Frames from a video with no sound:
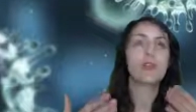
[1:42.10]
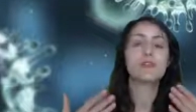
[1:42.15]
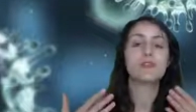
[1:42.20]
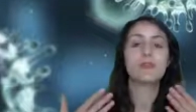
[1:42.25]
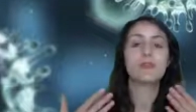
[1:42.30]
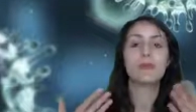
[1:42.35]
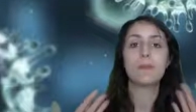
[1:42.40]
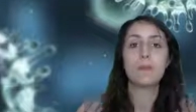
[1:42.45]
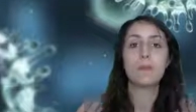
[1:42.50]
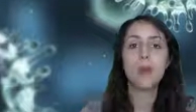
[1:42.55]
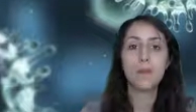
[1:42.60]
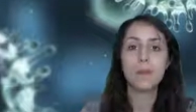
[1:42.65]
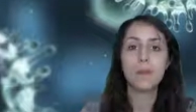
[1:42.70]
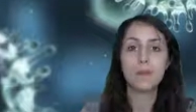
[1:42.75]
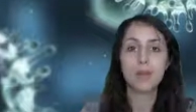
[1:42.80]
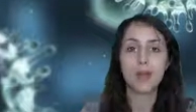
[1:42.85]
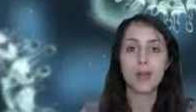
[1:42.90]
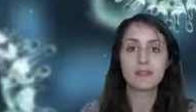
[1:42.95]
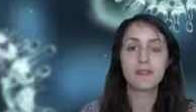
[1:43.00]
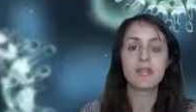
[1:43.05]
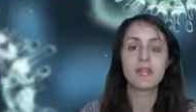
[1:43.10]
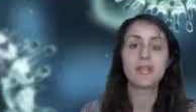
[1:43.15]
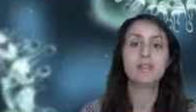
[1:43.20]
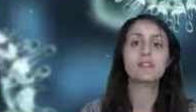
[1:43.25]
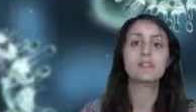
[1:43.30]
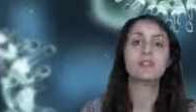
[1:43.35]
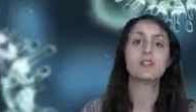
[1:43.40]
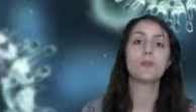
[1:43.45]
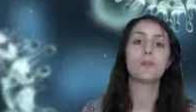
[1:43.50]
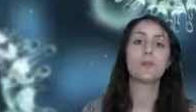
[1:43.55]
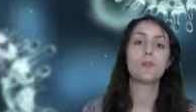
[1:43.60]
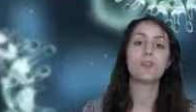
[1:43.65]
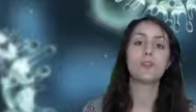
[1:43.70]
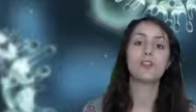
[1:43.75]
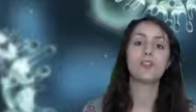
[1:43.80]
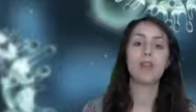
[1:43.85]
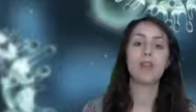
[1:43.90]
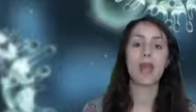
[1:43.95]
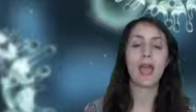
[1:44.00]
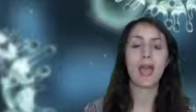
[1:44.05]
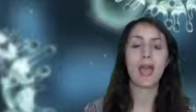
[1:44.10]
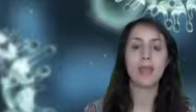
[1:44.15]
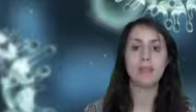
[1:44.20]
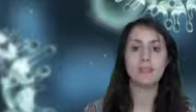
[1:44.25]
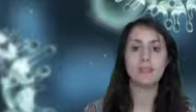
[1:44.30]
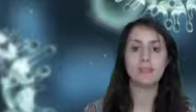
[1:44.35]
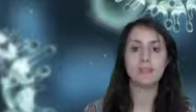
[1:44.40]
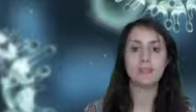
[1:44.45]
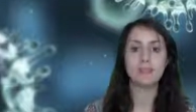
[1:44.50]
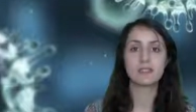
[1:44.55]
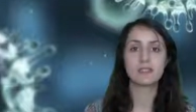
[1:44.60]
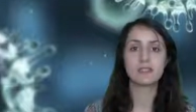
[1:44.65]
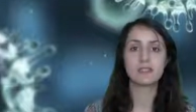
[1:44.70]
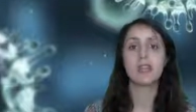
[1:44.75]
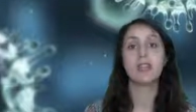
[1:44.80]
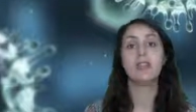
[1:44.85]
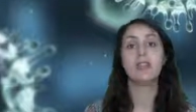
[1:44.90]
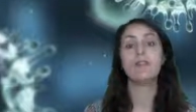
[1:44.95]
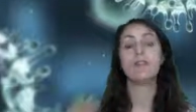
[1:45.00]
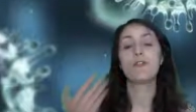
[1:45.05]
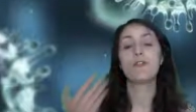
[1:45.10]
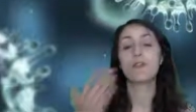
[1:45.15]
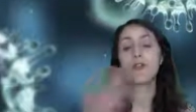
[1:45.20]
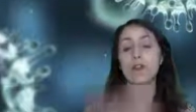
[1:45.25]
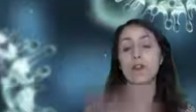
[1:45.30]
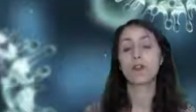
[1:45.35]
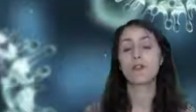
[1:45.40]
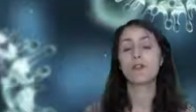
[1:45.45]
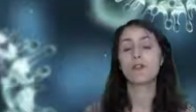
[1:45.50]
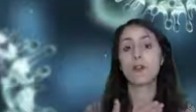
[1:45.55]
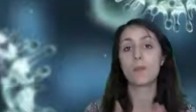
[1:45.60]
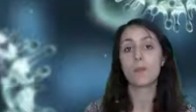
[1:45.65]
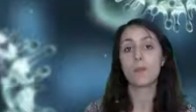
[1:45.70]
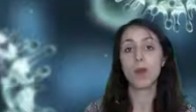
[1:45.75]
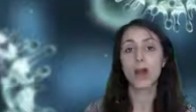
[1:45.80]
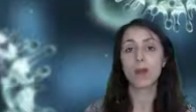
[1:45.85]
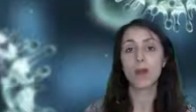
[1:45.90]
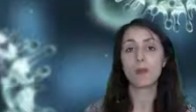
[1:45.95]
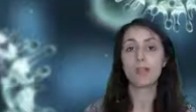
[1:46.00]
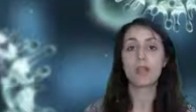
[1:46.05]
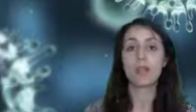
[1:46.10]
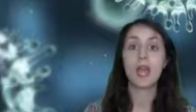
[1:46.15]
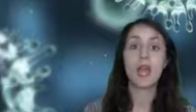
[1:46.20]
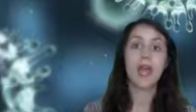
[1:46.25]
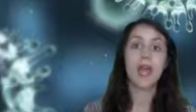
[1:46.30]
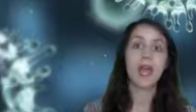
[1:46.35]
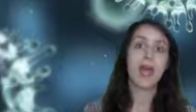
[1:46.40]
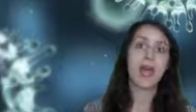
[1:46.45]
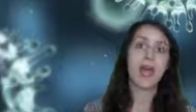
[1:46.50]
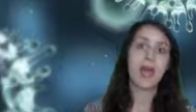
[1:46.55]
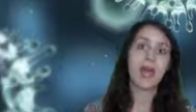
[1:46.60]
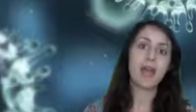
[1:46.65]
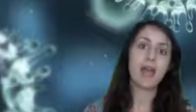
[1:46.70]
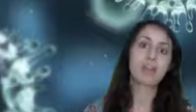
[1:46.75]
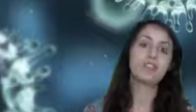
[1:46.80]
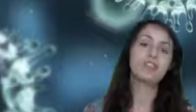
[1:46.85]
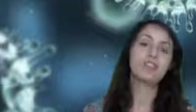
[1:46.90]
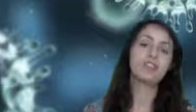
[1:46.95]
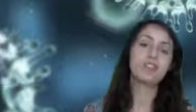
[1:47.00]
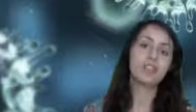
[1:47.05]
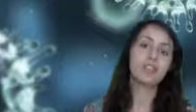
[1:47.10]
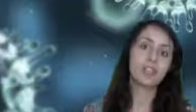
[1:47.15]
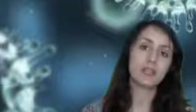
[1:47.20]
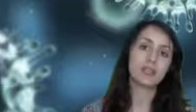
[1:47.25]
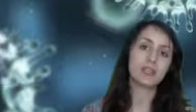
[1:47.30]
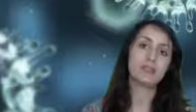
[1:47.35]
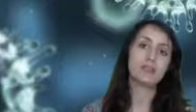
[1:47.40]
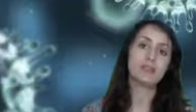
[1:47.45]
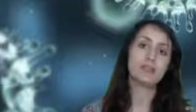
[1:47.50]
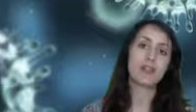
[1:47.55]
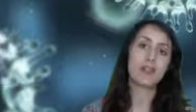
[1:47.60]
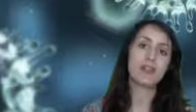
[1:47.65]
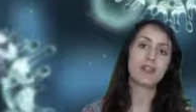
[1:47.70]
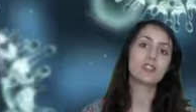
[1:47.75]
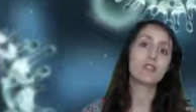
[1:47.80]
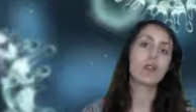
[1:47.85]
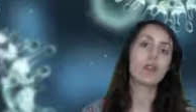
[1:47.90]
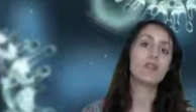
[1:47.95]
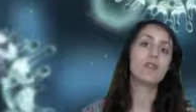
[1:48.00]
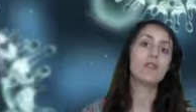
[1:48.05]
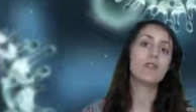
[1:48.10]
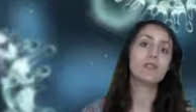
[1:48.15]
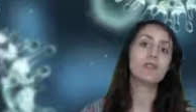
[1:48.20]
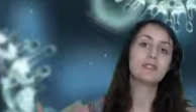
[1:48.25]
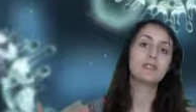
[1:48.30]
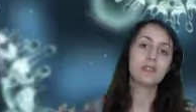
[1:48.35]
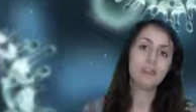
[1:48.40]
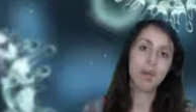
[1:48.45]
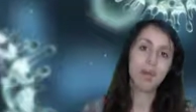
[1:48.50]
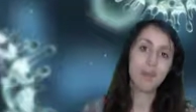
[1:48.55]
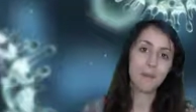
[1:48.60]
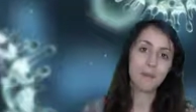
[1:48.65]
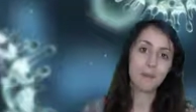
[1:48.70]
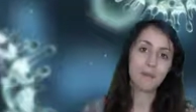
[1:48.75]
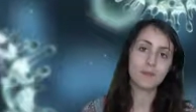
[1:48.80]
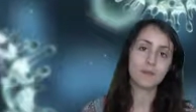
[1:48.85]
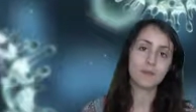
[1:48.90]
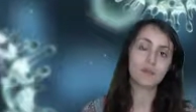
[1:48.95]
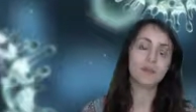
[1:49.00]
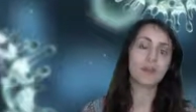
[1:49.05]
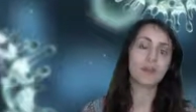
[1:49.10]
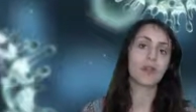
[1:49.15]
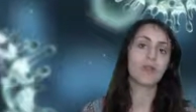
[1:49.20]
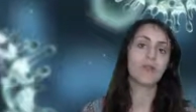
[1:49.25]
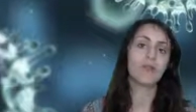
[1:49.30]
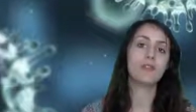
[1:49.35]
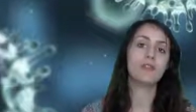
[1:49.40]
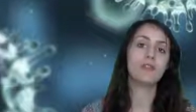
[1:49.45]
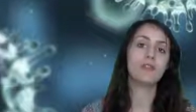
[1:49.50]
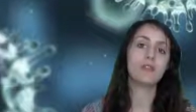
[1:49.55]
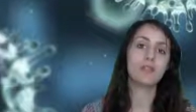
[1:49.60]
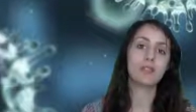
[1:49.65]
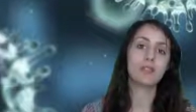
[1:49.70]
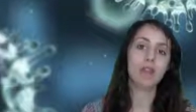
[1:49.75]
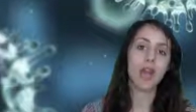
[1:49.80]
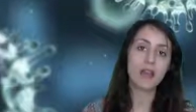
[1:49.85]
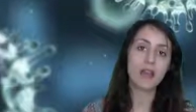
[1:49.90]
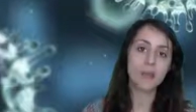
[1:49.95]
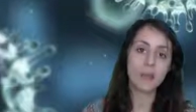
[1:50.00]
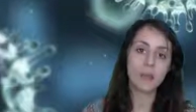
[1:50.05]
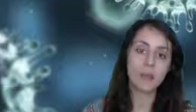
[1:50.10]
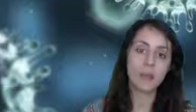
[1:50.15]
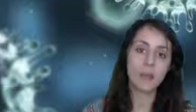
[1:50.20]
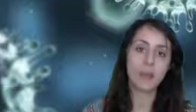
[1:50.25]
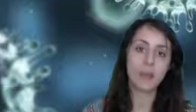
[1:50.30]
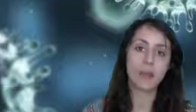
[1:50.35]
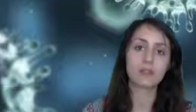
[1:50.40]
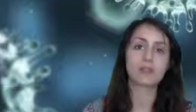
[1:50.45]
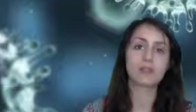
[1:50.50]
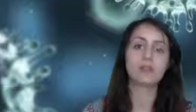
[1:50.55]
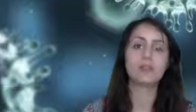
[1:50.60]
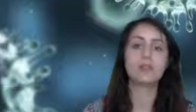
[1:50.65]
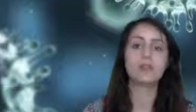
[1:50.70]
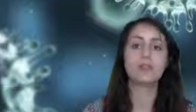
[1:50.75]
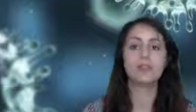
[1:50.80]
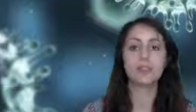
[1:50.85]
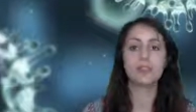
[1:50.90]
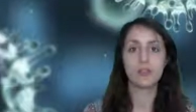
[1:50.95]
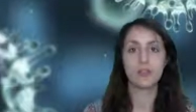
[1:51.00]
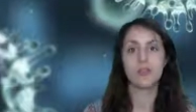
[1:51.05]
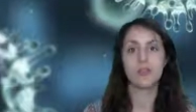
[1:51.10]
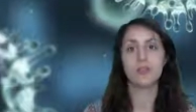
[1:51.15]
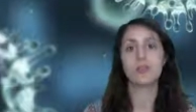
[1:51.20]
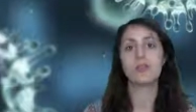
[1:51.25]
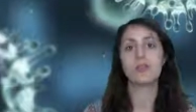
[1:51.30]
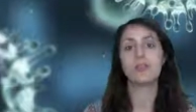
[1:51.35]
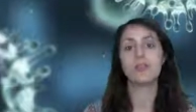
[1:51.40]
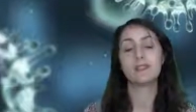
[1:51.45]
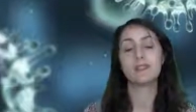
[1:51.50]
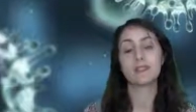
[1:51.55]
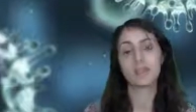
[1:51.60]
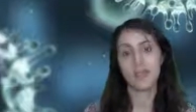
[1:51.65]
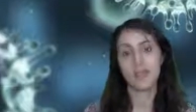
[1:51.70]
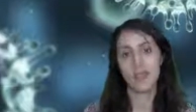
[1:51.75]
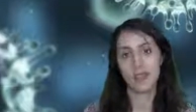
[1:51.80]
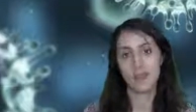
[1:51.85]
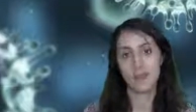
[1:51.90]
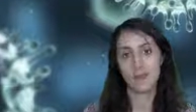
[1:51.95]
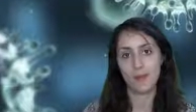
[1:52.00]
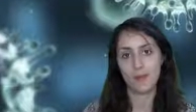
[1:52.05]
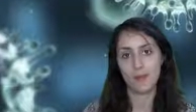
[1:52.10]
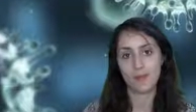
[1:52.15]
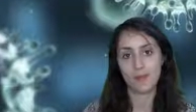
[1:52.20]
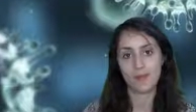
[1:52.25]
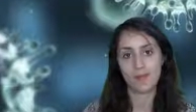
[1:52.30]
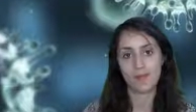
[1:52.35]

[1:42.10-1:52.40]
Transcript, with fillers: to remember at least to put your hand in front of your mouth, and just try to convince the other people to do the same.